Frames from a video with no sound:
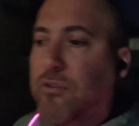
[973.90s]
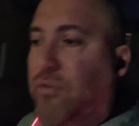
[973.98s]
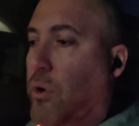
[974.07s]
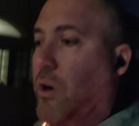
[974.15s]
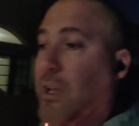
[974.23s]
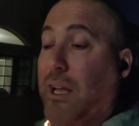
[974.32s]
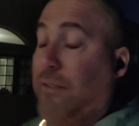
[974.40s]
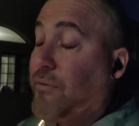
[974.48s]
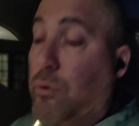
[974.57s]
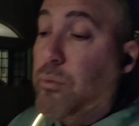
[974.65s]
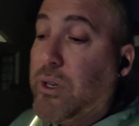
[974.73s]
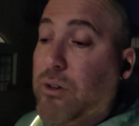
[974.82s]
For uh,
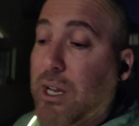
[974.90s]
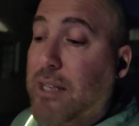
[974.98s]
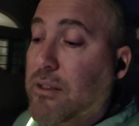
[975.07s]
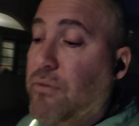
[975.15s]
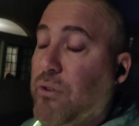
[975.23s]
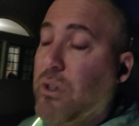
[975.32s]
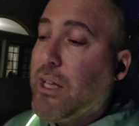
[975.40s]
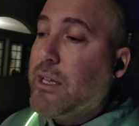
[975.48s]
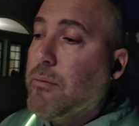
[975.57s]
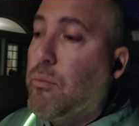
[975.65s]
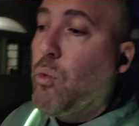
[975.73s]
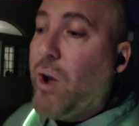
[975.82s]
for real, guys, I feel
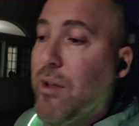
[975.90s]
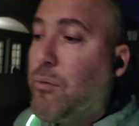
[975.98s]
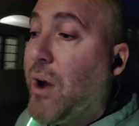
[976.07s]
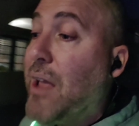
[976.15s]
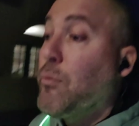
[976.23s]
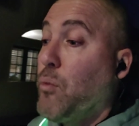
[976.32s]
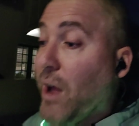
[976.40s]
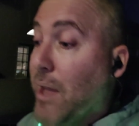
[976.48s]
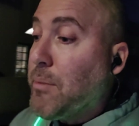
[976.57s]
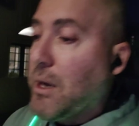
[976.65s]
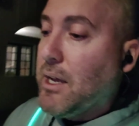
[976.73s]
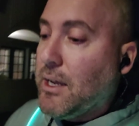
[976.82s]
like I'm way, way,
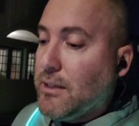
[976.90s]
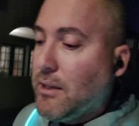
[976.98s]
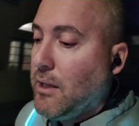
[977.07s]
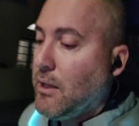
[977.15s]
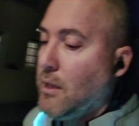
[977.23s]
way behind.